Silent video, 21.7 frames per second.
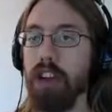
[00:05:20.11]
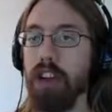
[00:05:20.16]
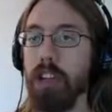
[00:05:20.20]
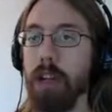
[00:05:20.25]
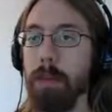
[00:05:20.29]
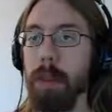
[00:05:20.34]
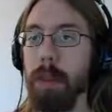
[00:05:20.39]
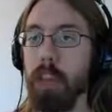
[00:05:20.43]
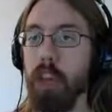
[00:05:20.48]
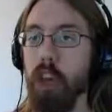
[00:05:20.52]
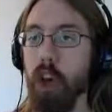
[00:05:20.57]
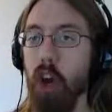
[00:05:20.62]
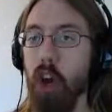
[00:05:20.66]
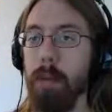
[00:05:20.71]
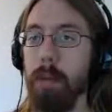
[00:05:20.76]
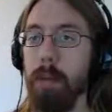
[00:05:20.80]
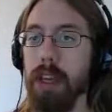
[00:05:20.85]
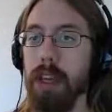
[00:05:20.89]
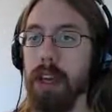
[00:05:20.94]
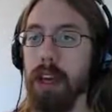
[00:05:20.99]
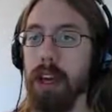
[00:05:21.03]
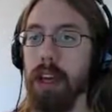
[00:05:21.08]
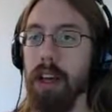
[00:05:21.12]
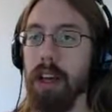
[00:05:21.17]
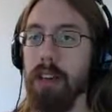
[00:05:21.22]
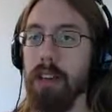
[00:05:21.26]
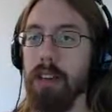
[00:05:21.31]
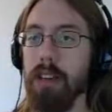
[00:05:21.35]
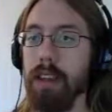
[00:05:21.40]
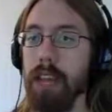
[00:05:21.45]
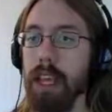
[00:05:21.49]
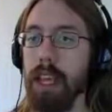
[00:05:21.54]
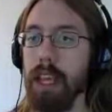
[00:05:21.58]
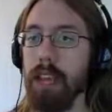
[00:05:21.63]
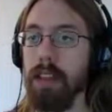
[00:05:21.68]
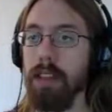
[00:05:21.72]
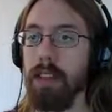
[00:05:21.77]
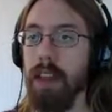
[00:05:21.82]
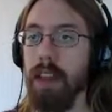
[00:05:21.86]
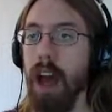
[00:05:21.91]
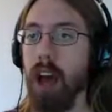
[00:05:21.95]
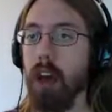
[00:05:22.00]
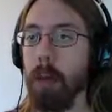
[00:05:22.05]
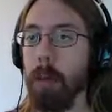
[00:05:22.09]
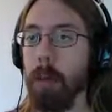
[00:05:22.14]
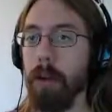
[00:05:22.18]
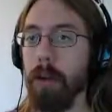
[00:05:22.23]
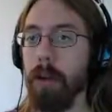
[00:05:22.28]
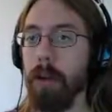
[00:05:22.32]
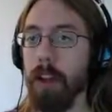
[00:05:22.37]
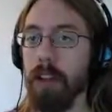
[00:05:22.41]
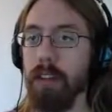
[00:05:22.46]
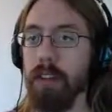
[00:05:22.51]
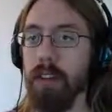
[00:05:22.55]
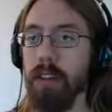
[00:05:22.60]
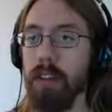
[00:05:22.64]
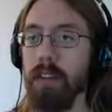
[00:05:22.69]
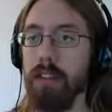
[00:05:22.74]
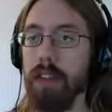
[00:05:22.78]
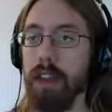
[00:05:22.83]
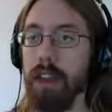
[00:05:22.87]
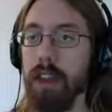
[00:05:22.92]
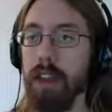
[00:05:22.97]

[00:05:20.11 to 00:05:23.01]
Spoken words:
should be good because he's not on my friends list,